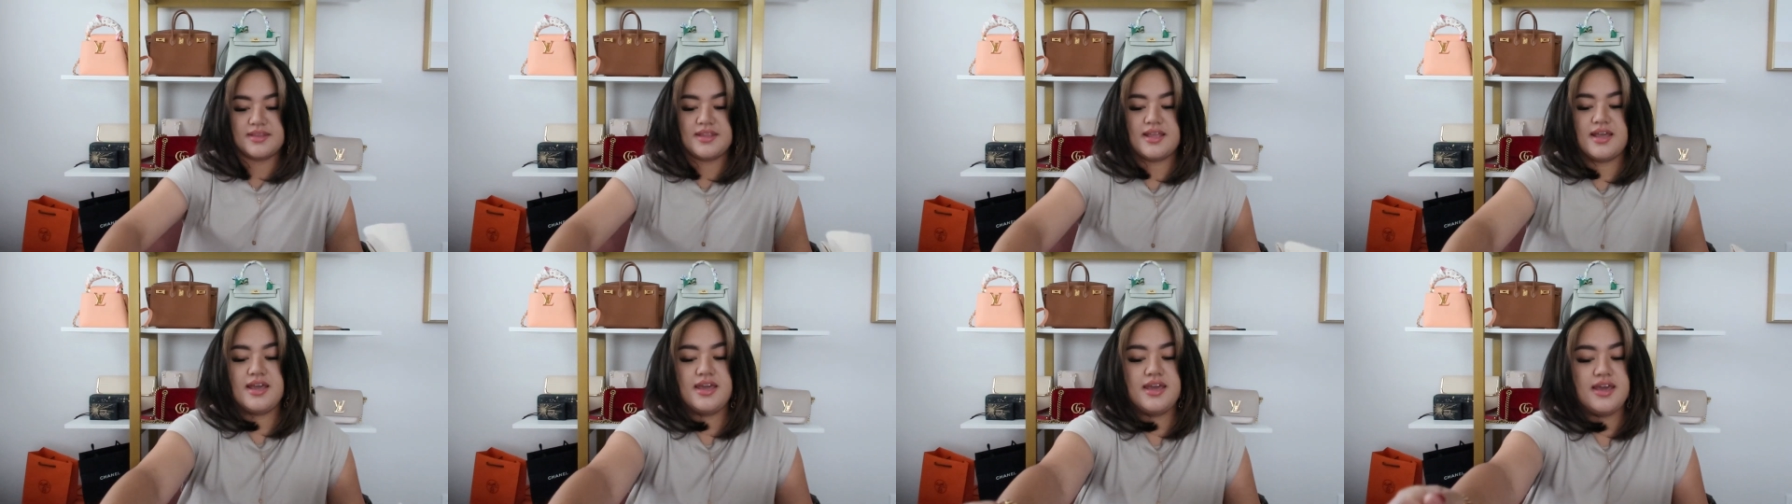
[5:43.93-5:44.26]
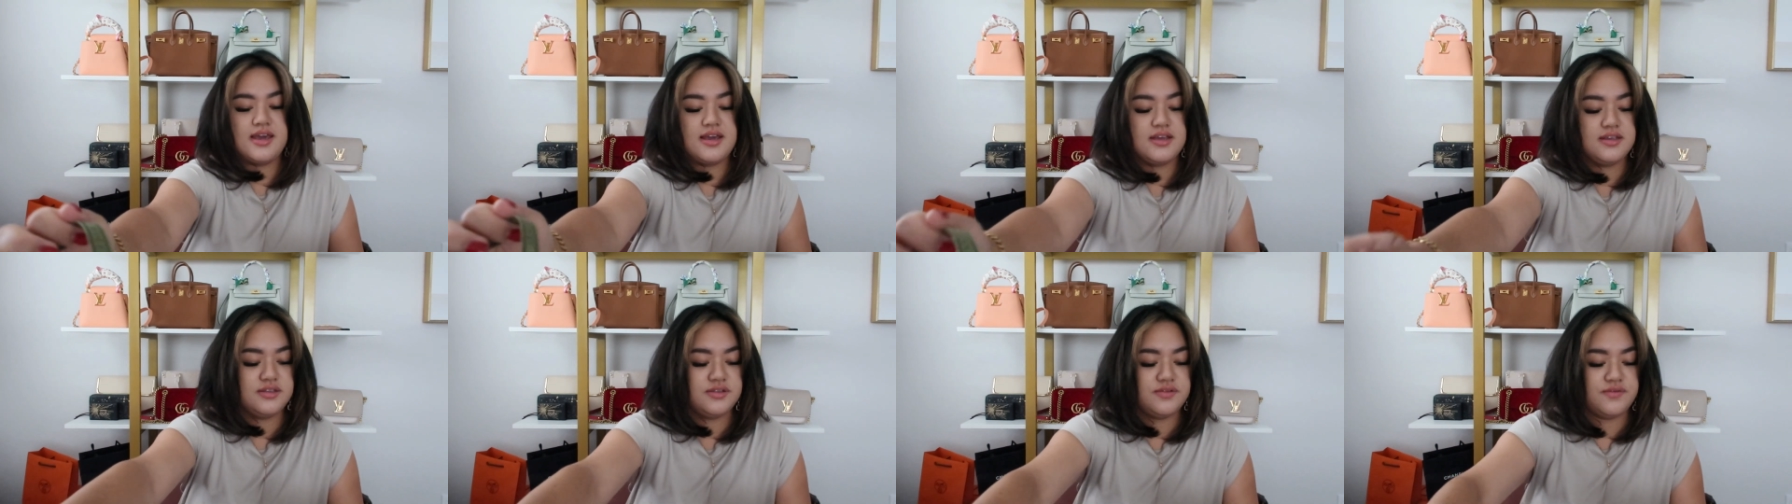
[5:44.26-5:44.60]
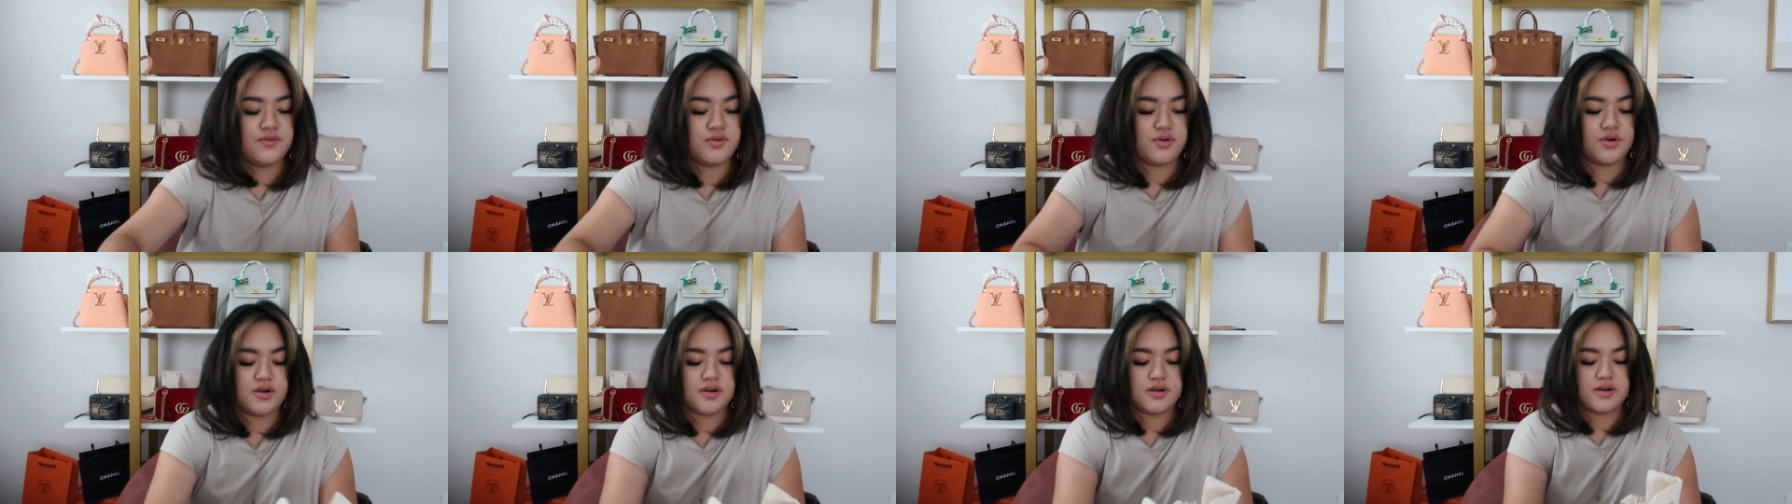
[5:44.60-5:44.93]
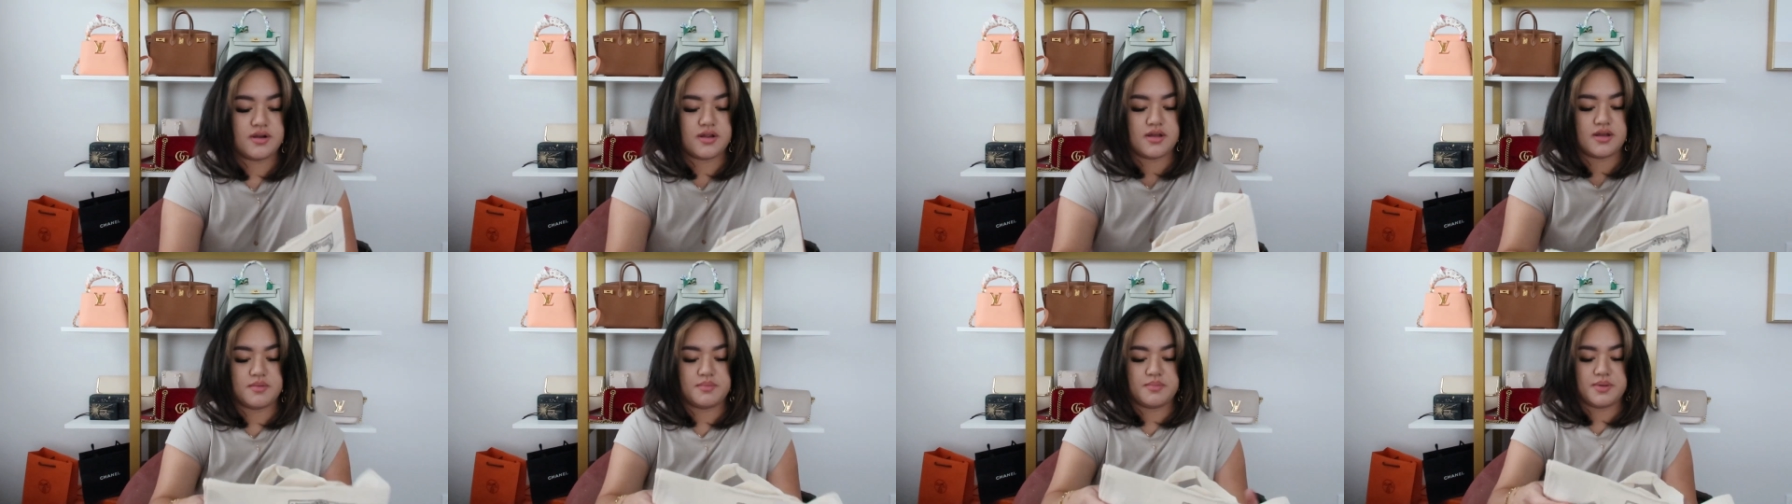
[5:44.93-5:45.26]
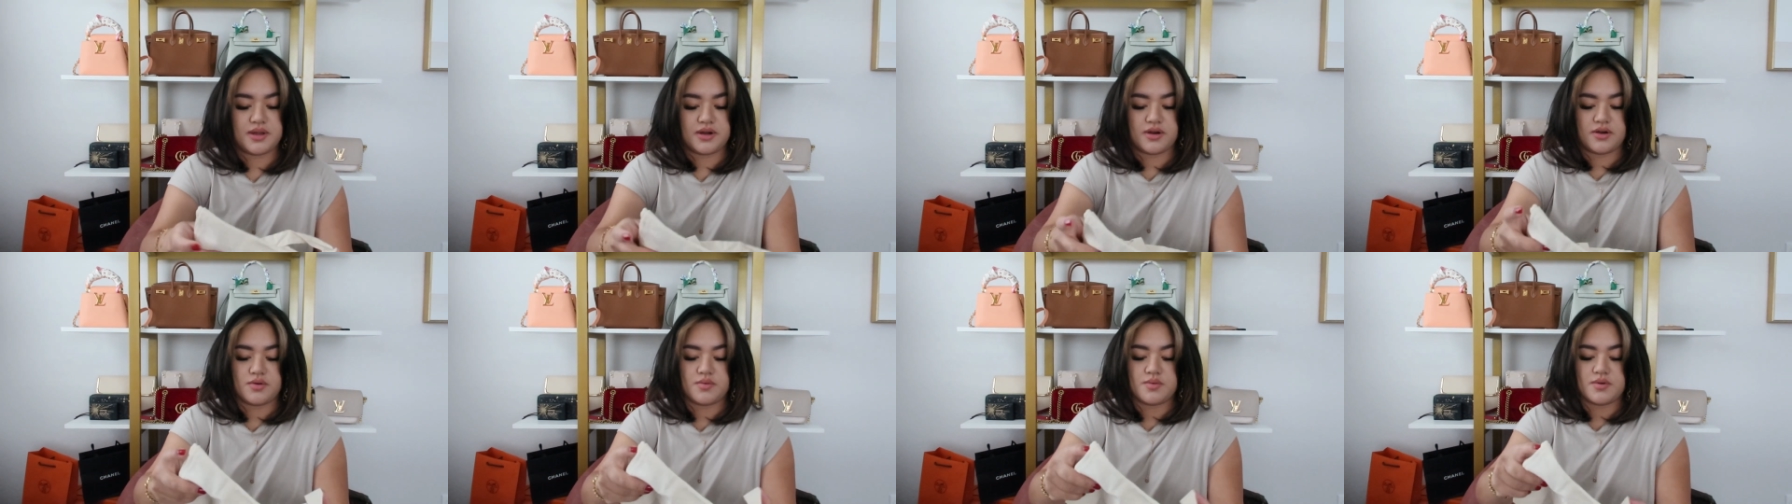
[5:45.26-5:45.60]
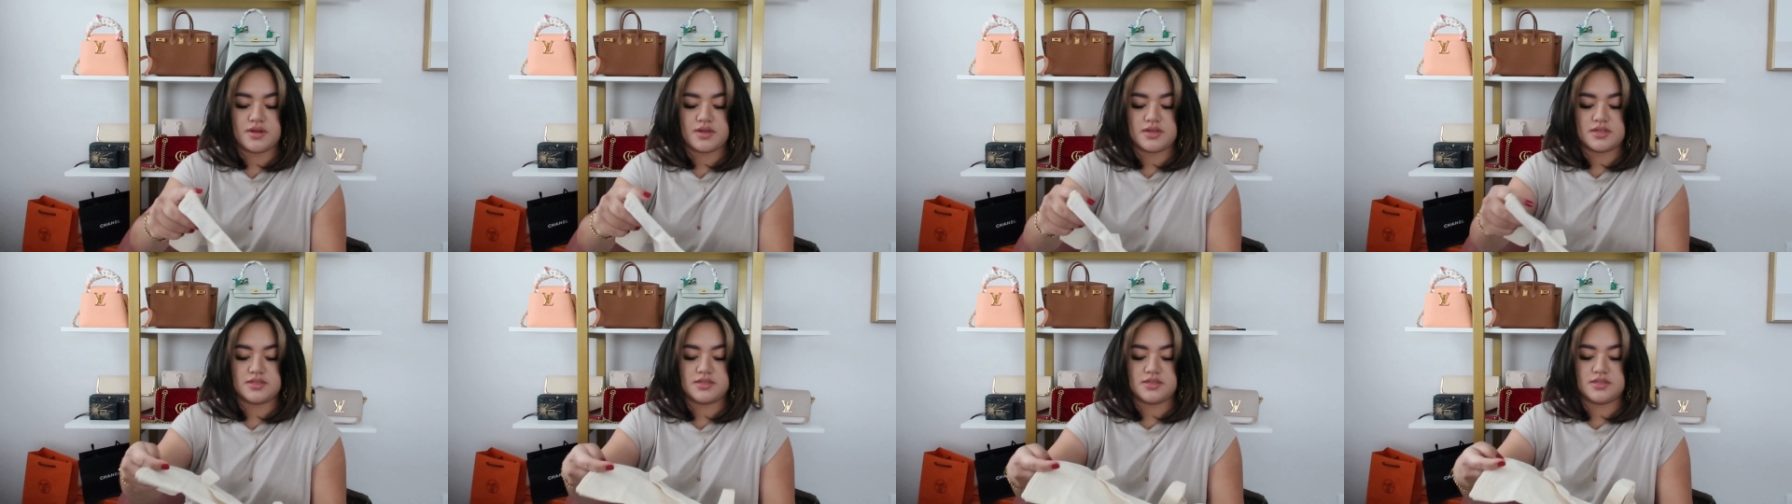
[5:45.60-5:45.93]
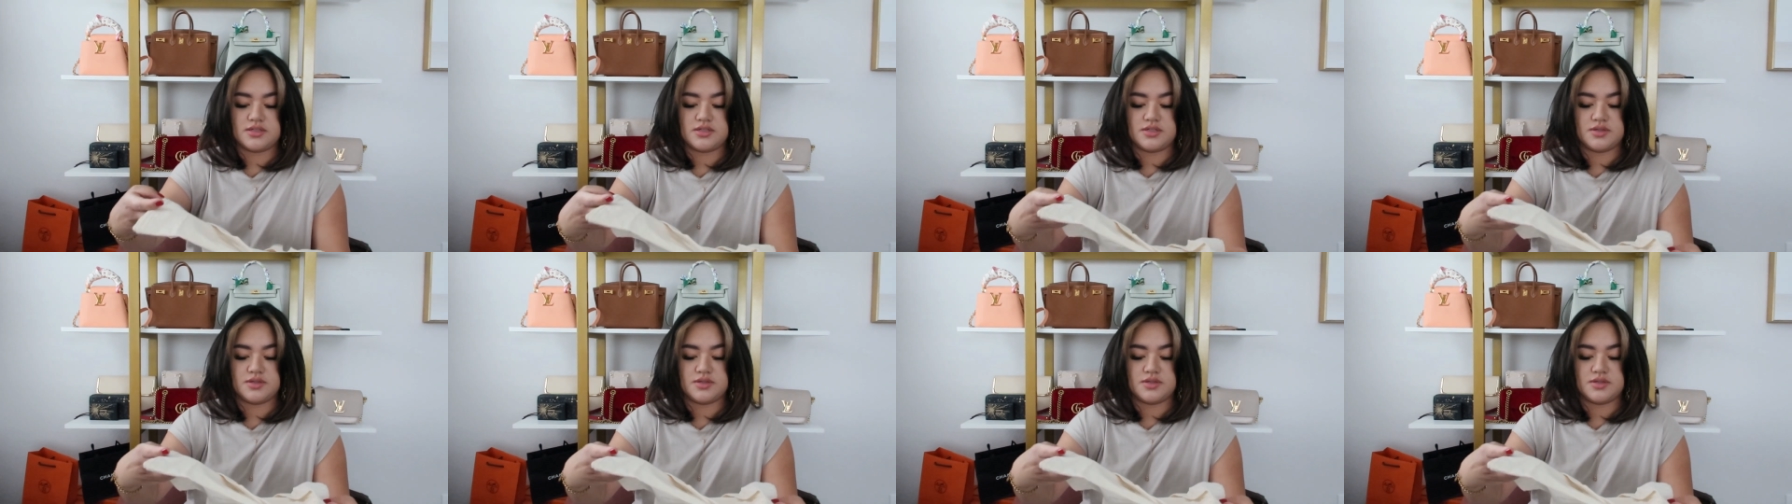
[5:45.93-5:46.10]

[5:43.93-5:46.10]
I asked for bigger ones